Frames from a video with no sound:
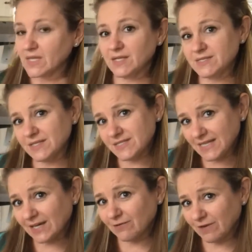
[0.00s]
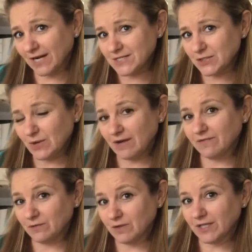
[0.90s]
It's the second rise you have
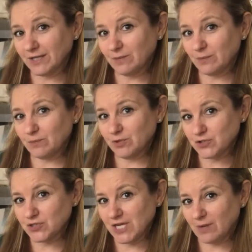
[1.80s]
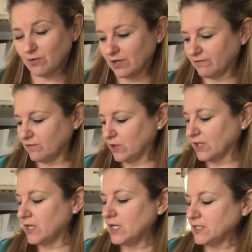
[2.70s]
to really put your timer on for.
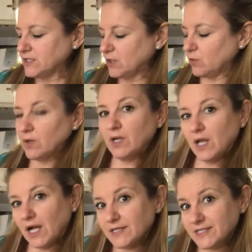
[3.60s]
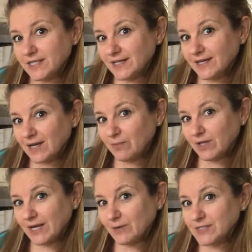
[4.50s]
So I'll see you in a couple
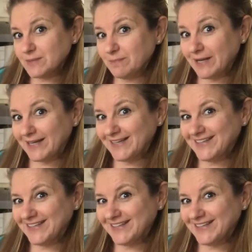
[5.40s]
hours. Bye.